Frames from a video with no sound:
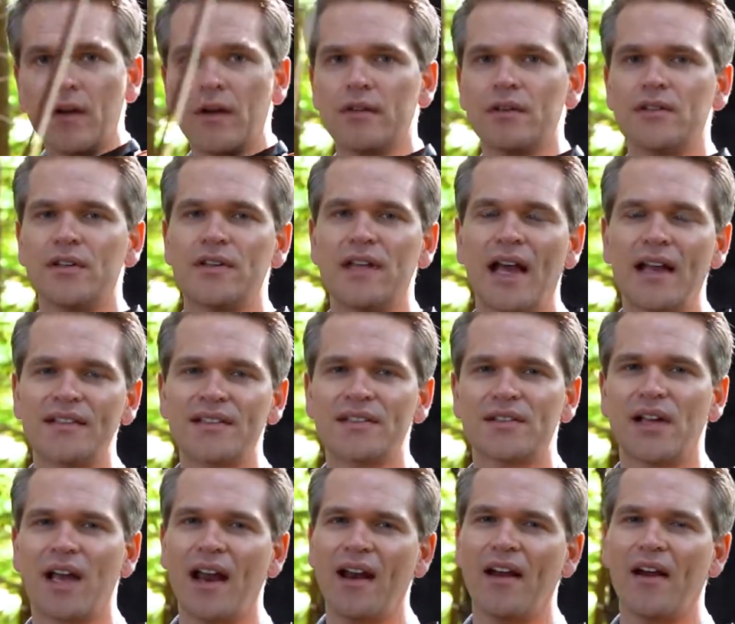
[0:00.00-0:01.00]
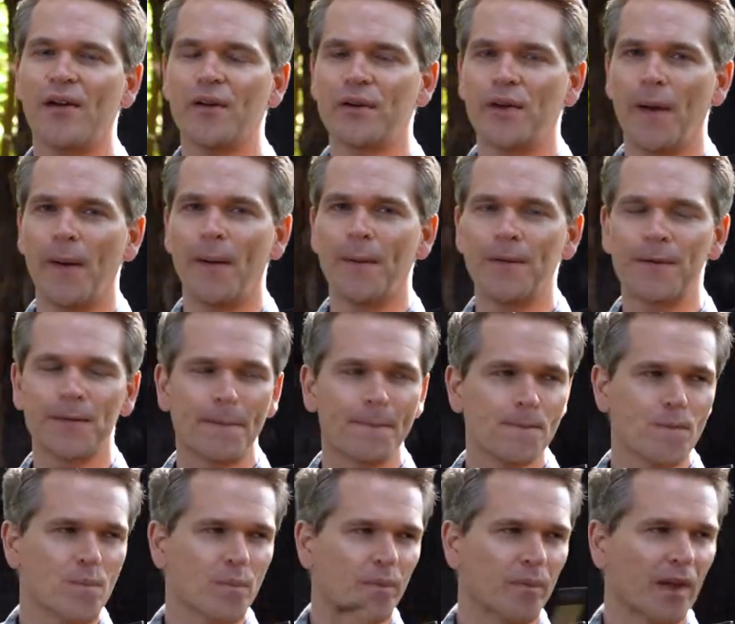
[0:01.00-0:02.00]
So that's kind of how it goes.
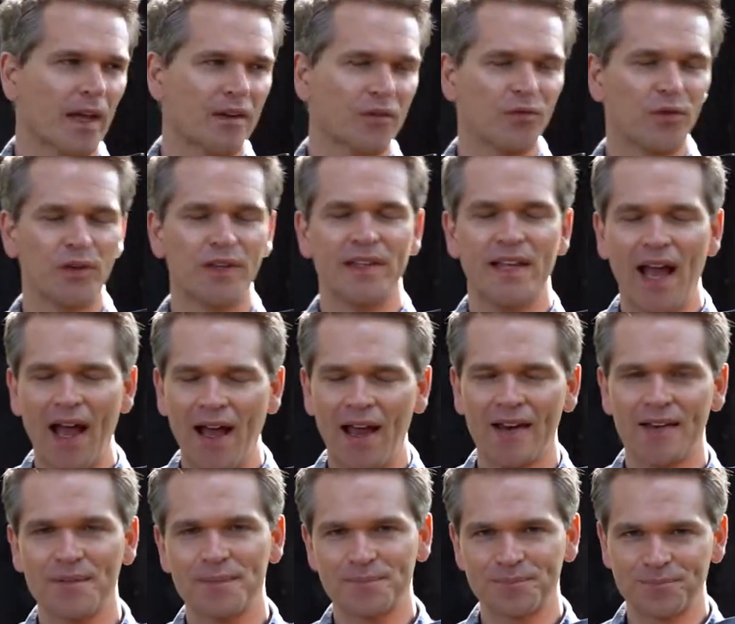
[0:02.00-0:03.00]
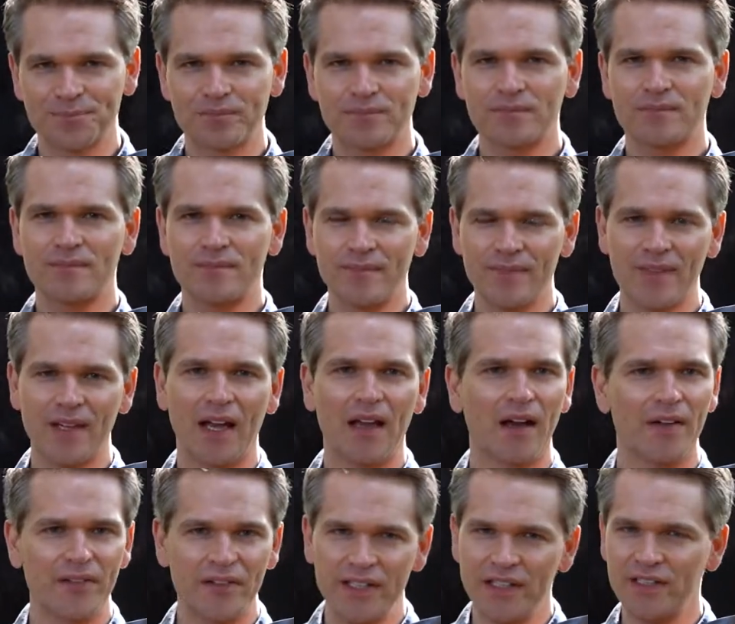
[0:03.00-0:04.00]
And for that,
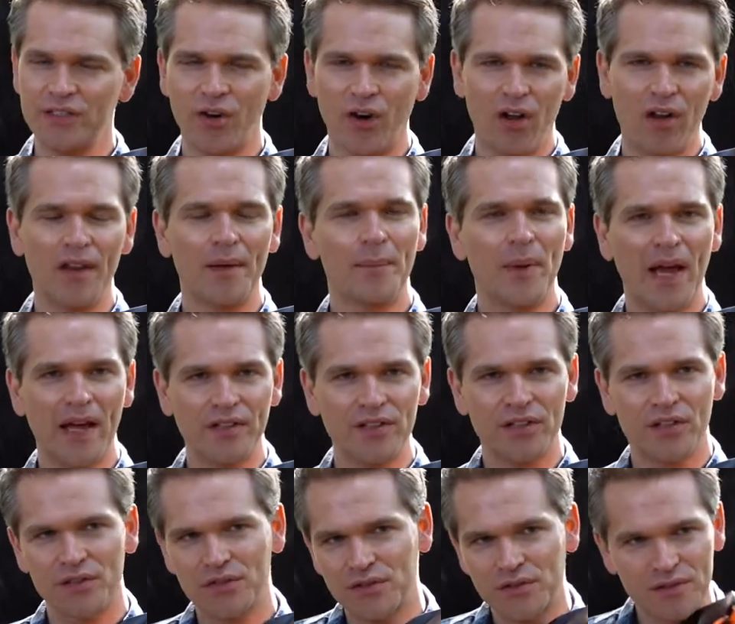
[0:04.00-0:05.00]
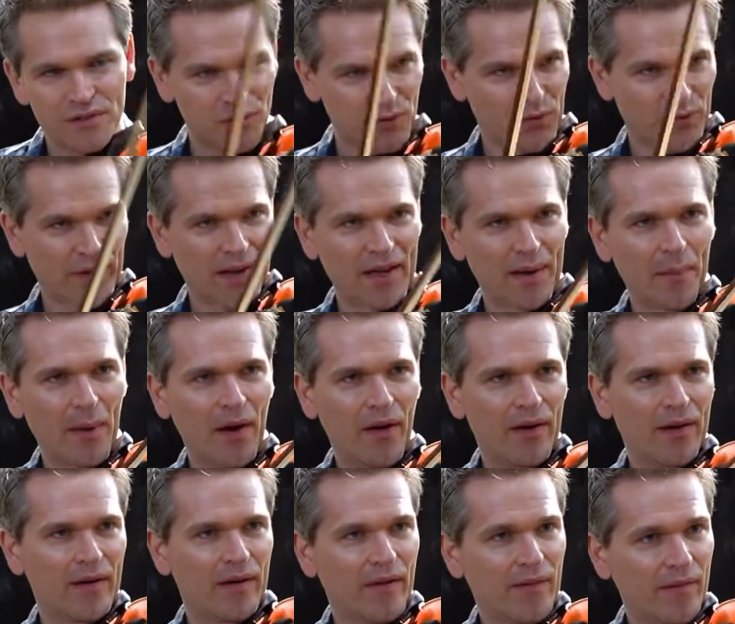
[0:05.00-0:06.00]
these are all arpeggios. You think about
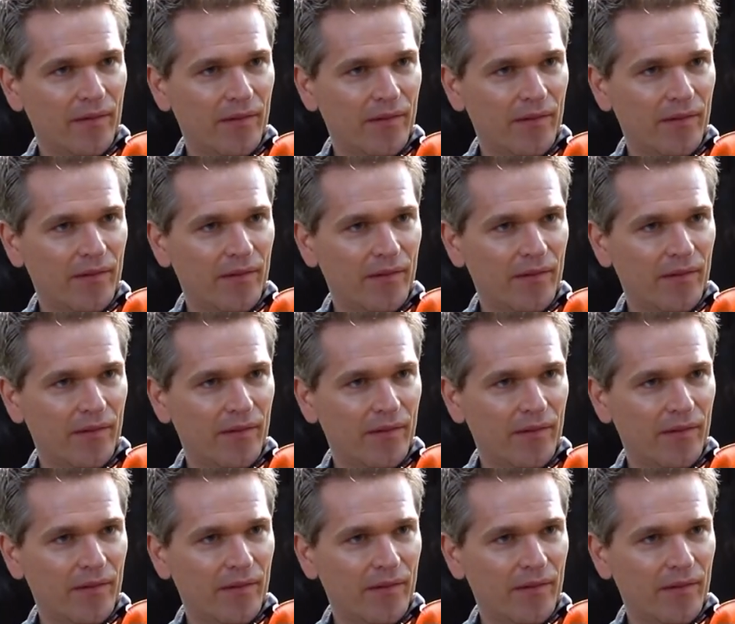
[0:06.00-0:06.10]
it.